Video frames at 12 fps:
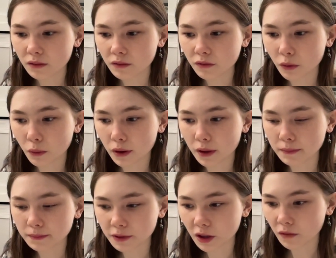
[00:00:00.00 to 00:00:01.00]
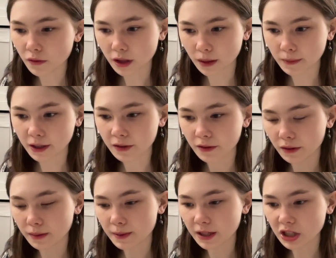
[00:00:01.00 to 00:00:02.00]
for overcoming a
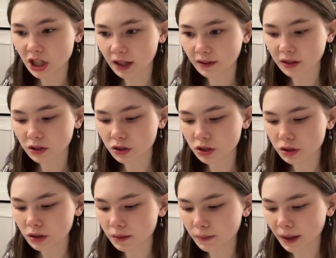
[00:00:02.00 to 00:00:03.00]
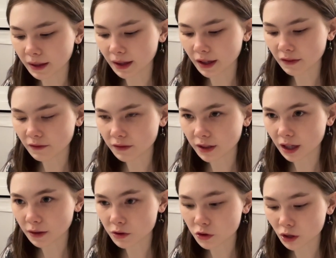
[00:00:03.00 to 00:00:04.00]
really big challenge in my life that
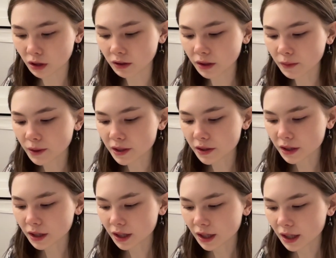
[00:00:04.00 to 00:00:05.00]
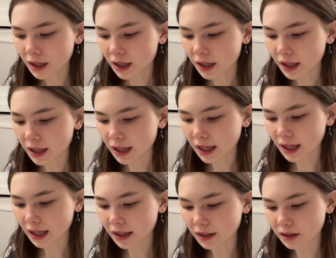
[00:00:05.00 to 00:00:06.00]
I was struggling with.
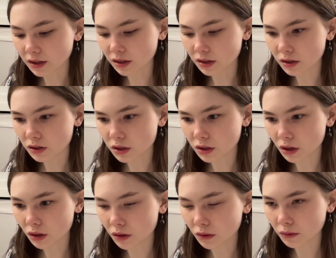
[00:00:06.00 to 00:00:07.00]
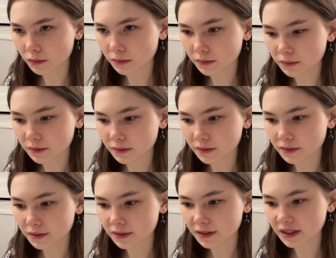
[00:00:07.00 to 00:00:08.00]
And so
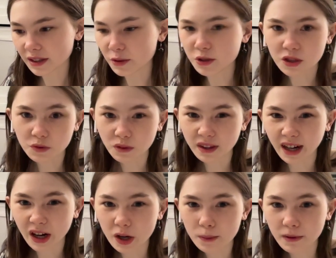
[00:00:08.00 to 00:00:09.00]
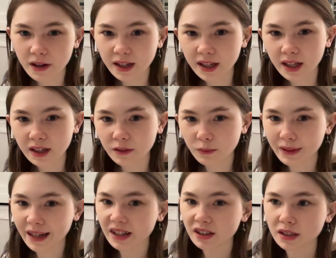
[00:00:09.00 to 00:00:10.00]
it was just really heartbreaking
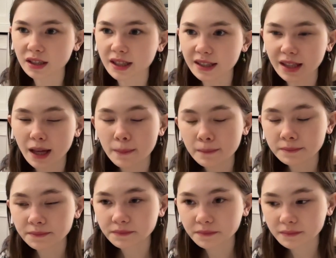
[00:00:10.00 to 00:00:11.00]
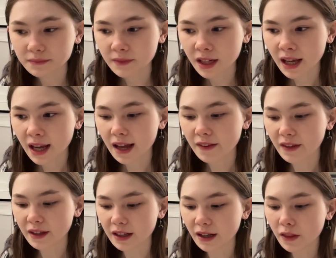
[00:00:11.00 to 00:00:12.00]
when I couldn't get them. And
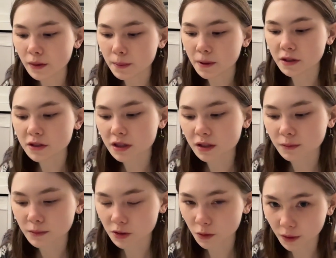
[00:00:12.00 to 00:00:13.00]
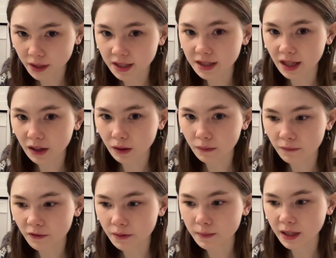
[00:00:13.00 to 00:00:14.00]
then another person was going to sell them
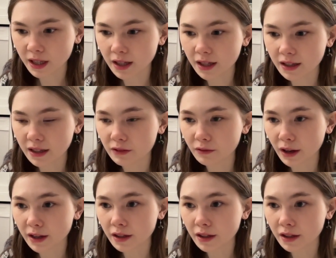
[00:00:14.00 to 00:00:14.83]
for me, and then